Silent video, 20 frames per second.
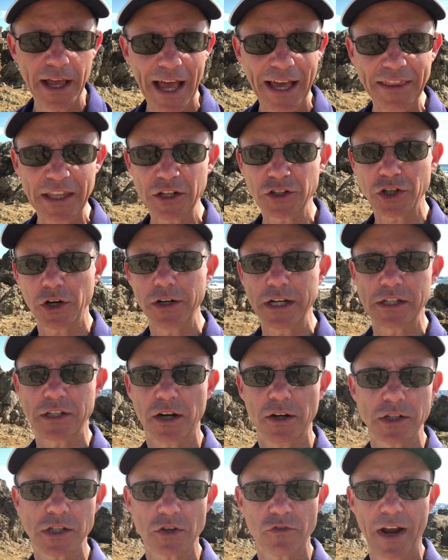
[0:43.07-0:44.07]
And the attorney
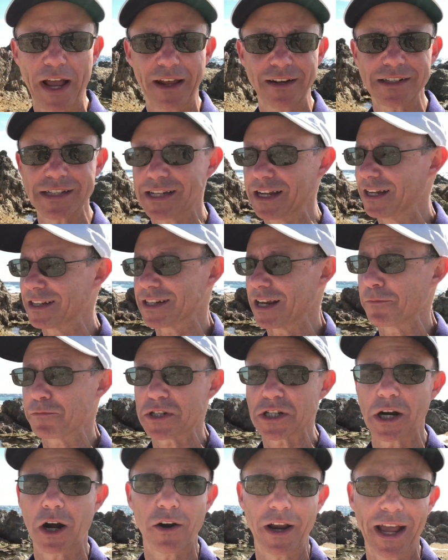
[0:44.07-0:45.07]
turns around and says, "I'm
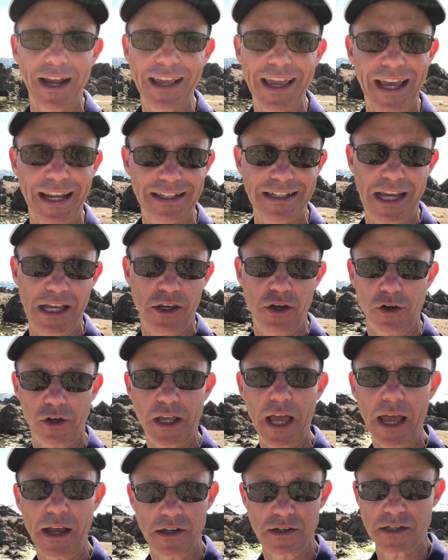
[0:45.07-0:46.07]
sorry, I can't take your
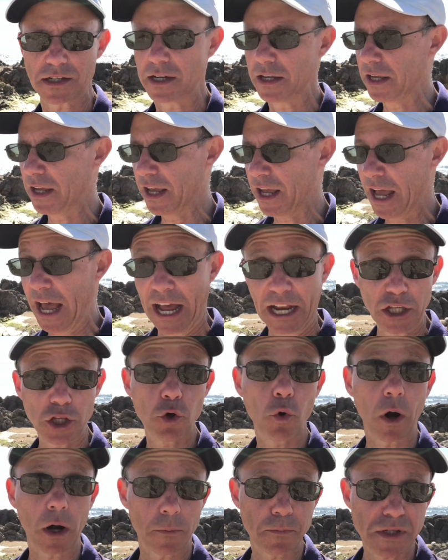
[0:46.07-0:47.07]
case." And
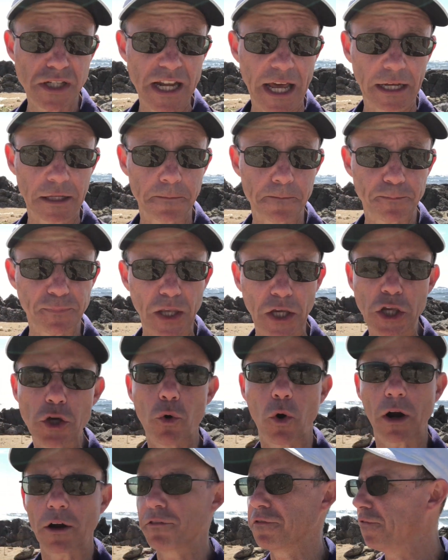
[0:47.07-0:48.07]
you are upset.
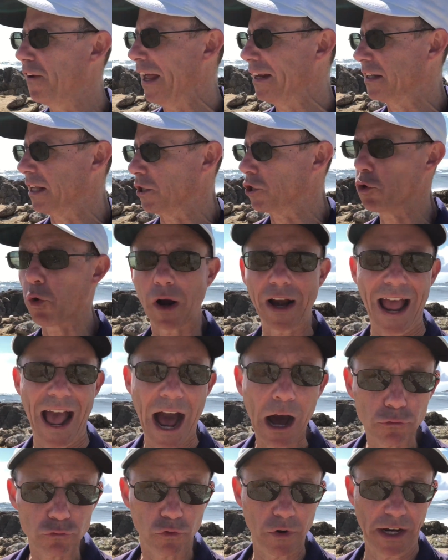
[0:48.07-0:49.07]
You are offended. You are
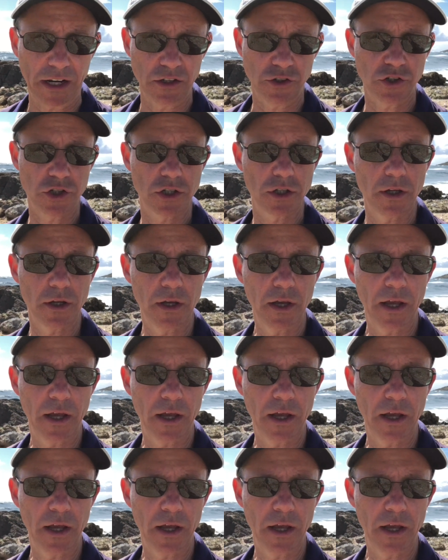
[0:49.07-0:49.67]
outraged.